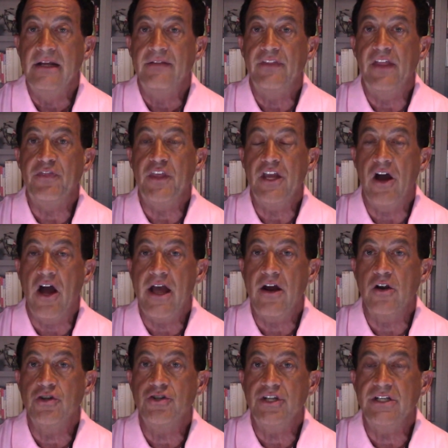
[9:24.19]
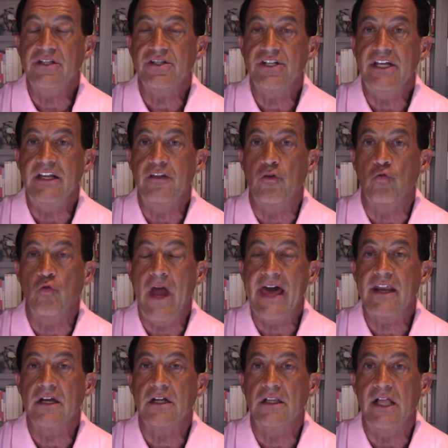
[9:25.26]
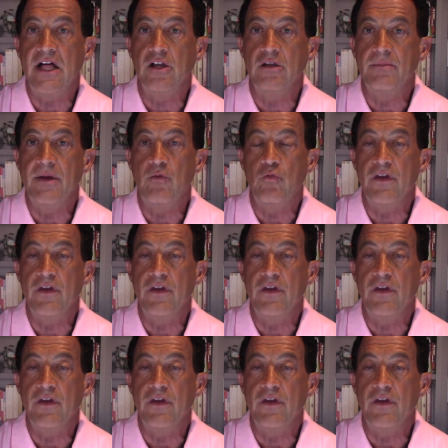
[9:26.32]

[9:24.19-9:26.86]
that the IRGC, the radical element